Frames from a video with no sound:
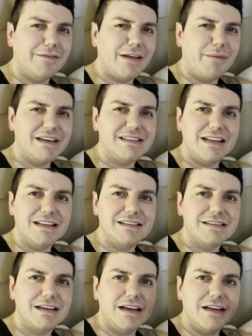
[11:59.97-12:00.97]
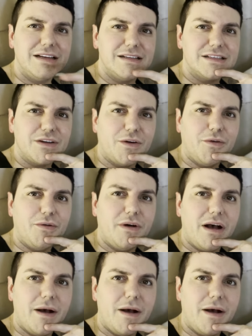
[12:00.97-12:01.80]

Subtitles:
if that makes sense. So,